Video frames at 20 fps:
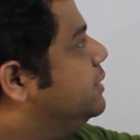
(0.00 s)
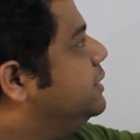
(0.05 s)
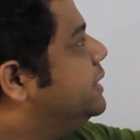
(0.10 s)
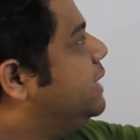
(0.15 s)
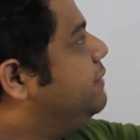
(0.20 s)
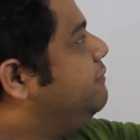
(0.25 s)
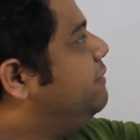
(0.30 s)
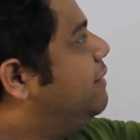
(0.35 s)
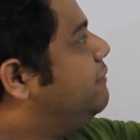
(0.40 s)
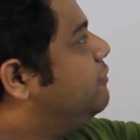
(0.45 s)

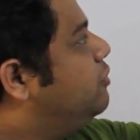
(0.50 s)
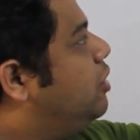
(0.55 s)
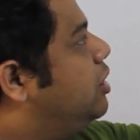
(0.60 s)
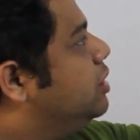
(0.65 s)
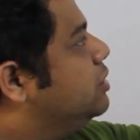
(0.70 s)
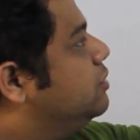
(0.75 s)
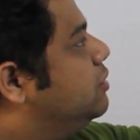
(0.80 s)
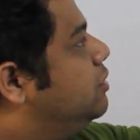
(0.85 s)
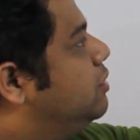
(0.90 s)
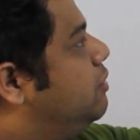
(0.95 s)
then we have
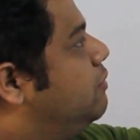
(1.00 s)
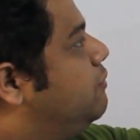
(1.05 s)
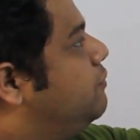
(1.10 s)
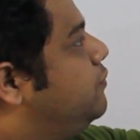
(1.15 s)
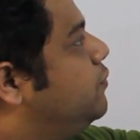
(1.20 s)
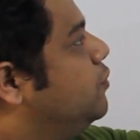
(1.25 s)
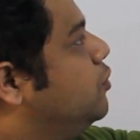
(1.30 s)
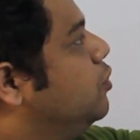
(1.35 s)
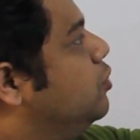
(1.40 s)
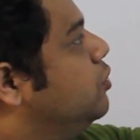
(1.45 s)
got
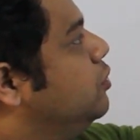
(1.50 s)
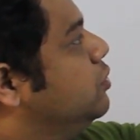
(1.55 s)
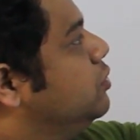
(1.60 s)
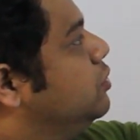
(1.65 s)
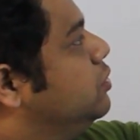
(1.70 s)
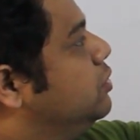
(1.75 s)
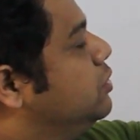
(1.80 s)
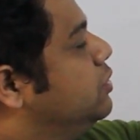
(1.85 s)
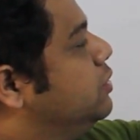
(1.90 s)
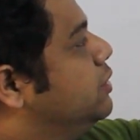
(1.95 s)

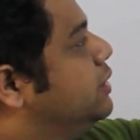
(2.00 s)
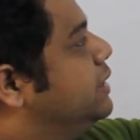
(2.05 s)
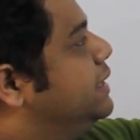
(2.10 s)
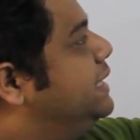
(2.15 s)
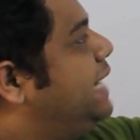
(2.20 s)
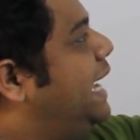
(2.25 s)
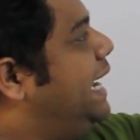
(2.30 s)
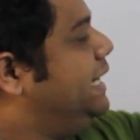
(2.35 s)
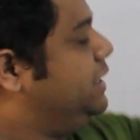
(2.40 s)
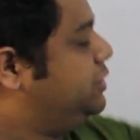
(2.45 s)
4,
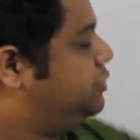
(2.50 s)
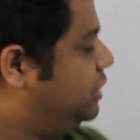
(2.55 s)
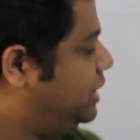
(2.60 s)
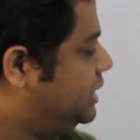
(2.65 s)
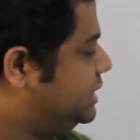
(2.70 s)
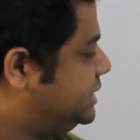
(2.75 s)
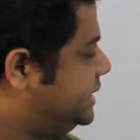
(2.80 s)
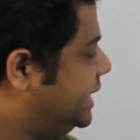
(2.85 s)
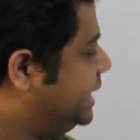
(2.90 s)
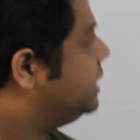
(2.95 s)
9. So
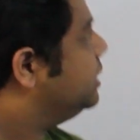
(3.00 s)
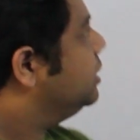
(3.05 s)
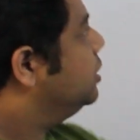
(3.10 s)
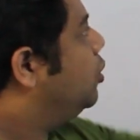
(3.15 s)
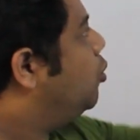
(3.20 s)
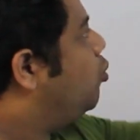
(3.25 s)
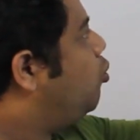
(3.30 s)
let's check.